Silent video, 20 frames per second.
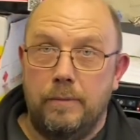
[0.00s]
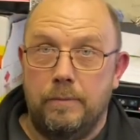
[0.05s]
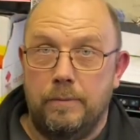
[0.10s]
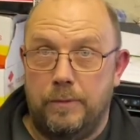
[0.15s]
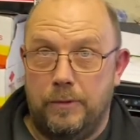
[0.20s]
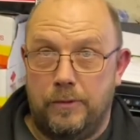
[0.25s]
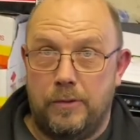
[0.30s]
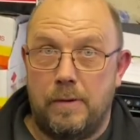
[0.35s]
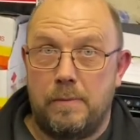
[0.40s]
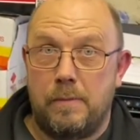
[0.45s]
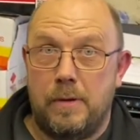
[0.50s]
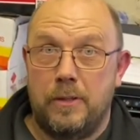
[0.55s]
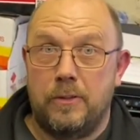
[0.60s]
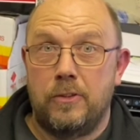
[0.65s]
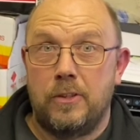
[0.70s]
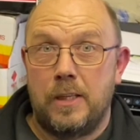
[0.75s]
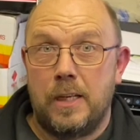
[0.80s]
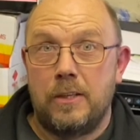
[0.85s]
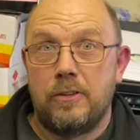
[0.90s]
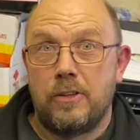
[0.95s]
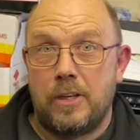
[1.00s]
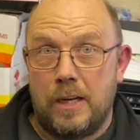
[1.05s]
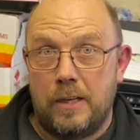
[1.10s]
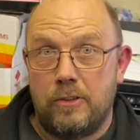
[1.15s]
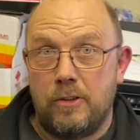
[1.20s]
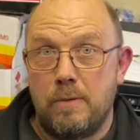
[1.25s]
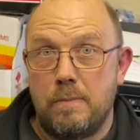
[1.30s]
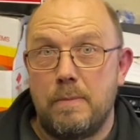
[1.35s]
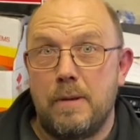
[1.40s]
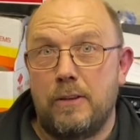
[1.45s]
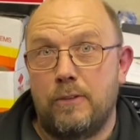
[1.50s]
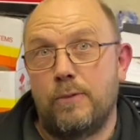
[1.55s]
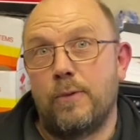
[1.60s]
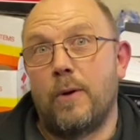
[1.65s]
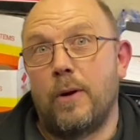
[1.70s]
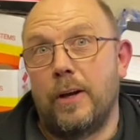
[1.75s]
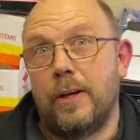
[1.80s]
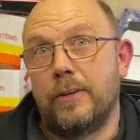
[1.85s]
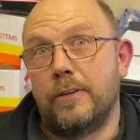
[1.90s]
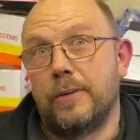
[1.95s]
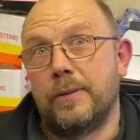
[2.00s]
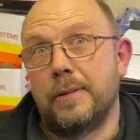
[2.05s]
for some reason, the engine actually misfired,